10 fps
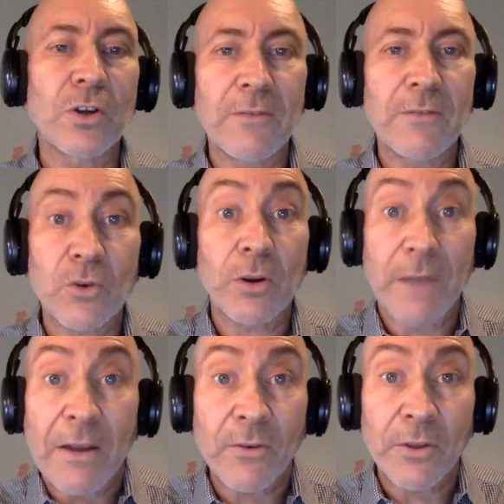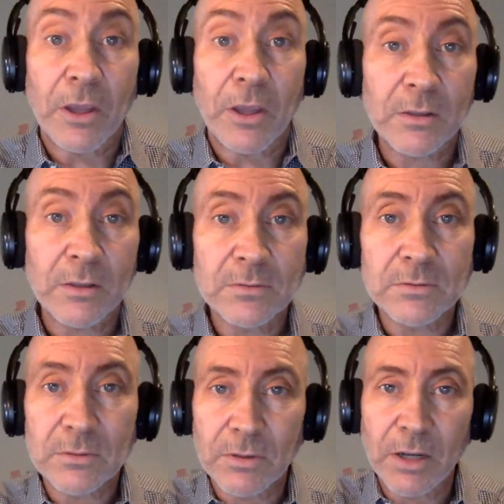inventory of everything,
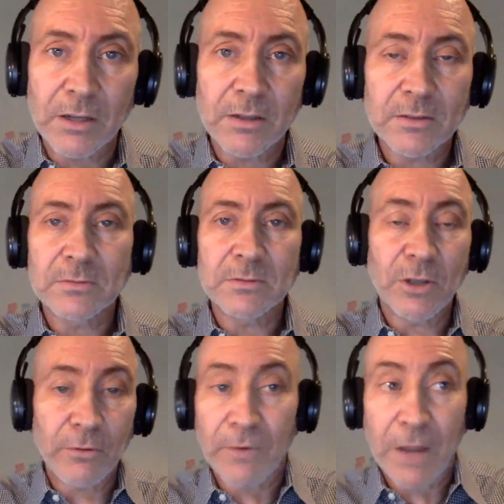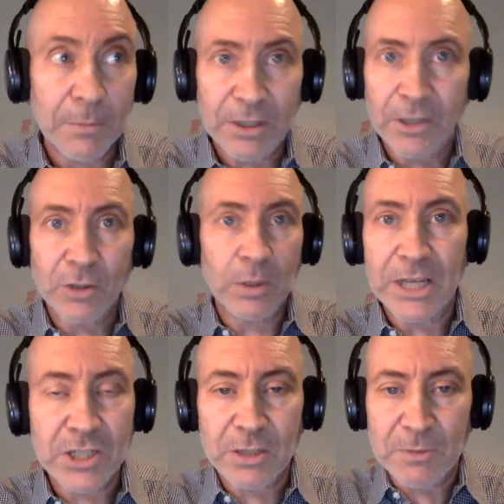right? Your family, your
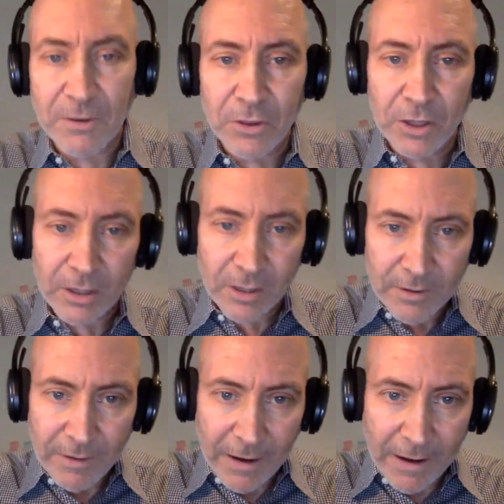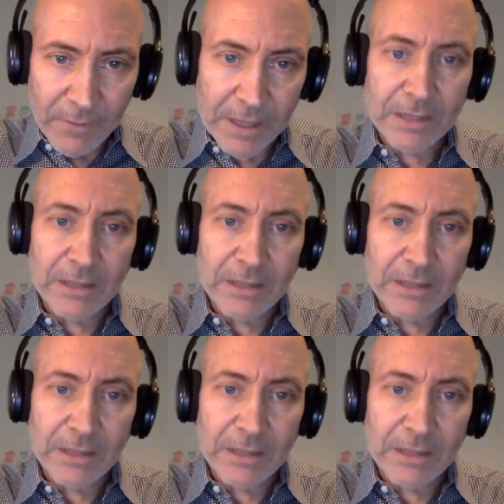relationships, everything, and then